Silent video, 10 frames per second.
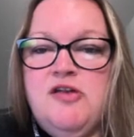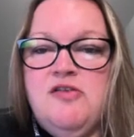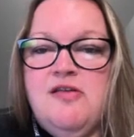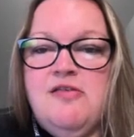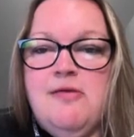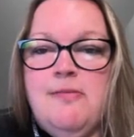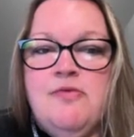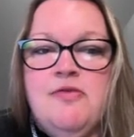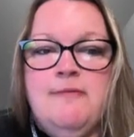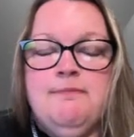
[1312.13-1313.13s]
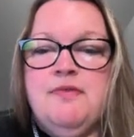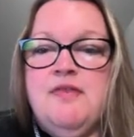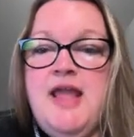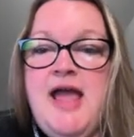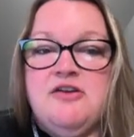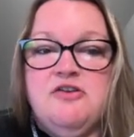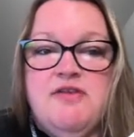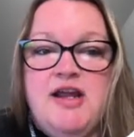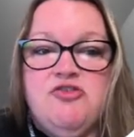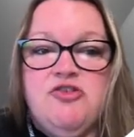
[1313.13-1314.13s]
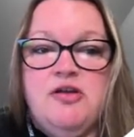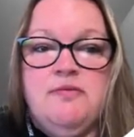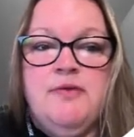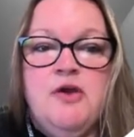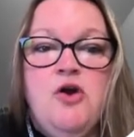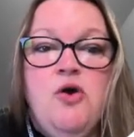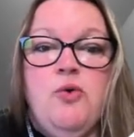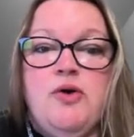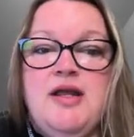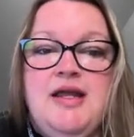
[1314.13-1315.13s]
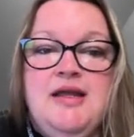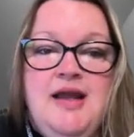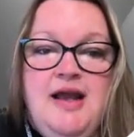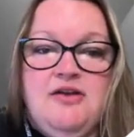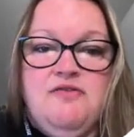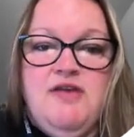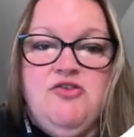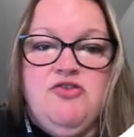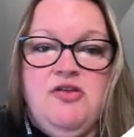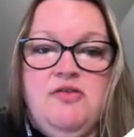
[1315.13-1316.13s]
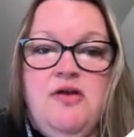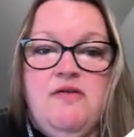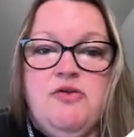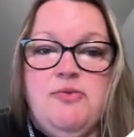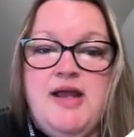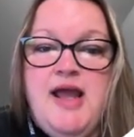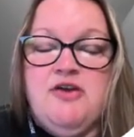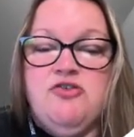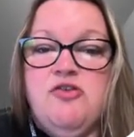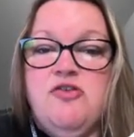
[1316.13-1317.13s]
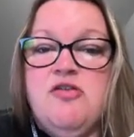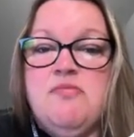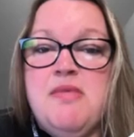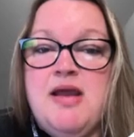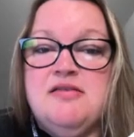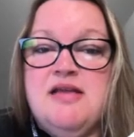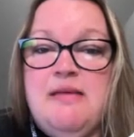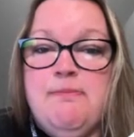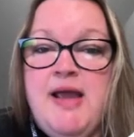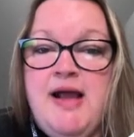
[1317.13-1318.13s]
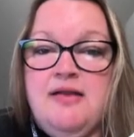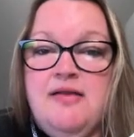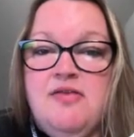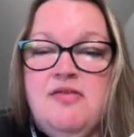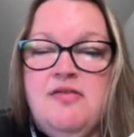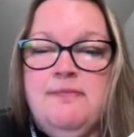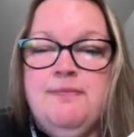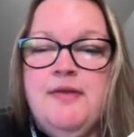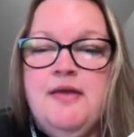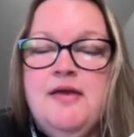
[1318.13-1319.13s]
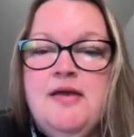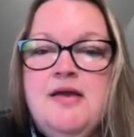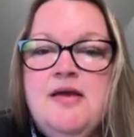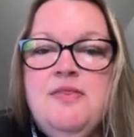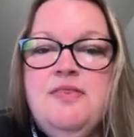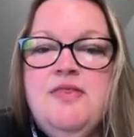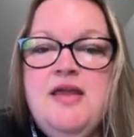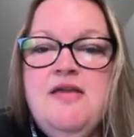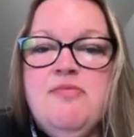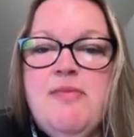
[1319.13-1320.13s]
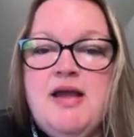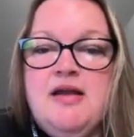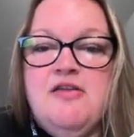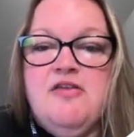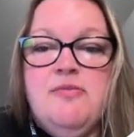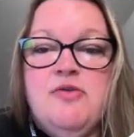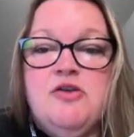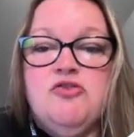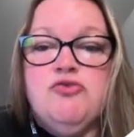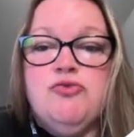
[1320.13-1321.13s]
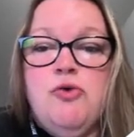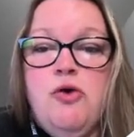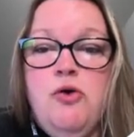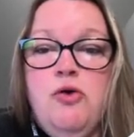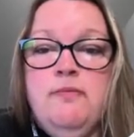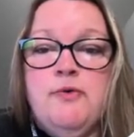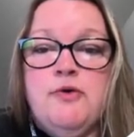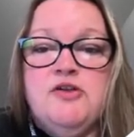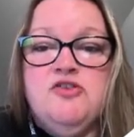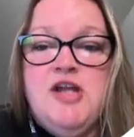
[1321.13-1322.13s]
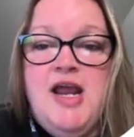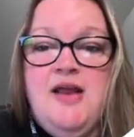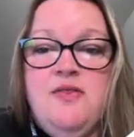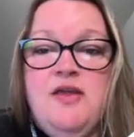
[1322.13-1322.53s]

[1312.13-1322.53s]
systems, the activation or inactivation of the reactions to maintain balance. These mechanisms control or contain the